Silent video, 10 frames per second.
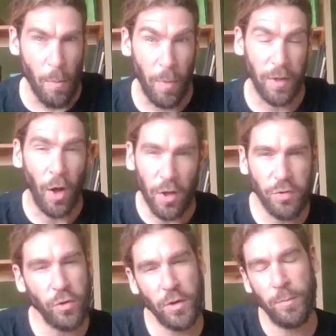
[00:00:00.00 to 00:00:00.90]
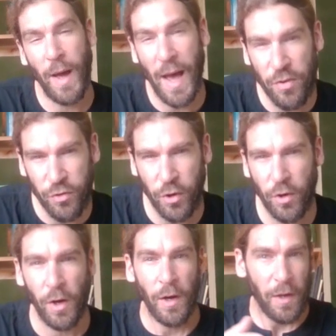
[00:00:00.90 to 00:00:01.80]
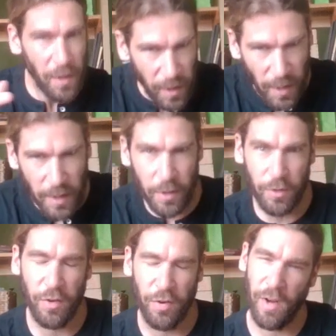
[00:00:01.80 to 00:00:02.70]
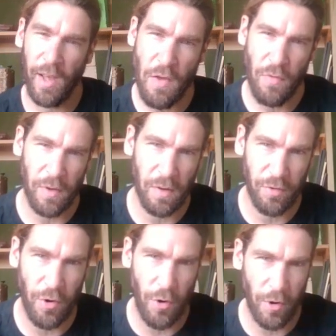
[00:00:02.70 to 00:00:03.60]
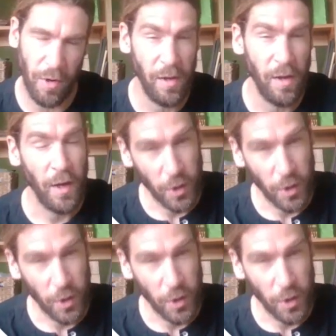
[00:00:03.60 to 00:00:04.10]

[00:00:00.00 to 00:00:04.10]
but also the master needed the slave in this journey